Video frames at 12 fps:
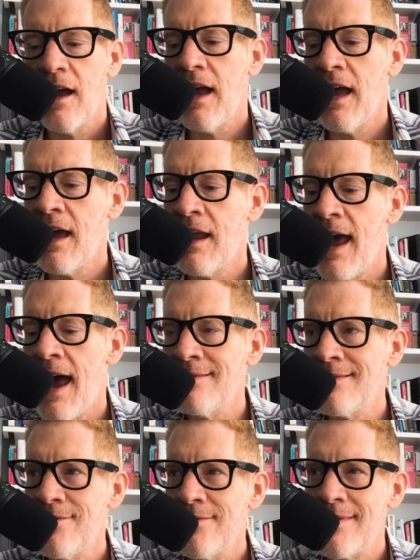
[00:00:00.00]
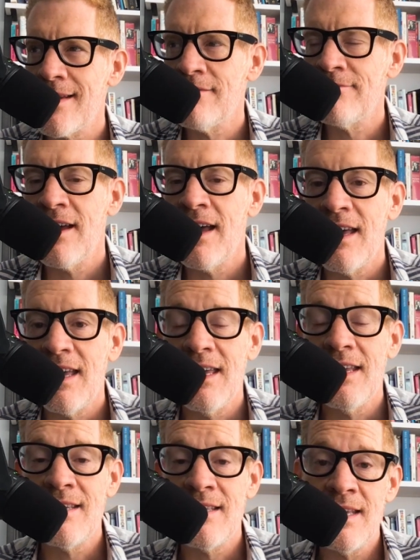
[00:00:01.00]
and ask yourself,
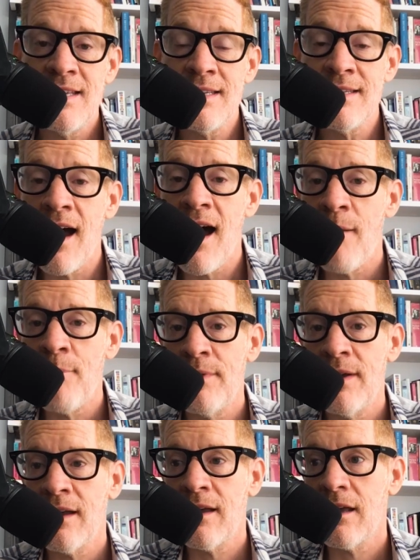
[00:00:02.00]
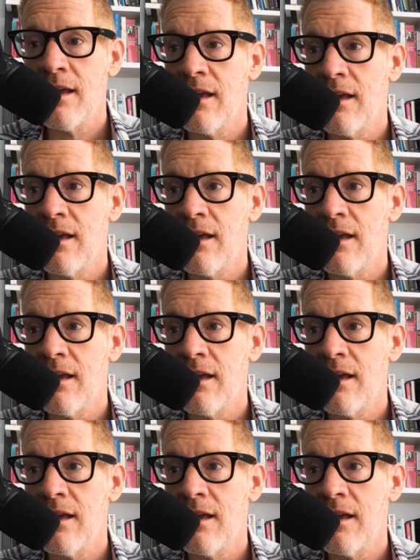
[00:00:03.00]
is this topic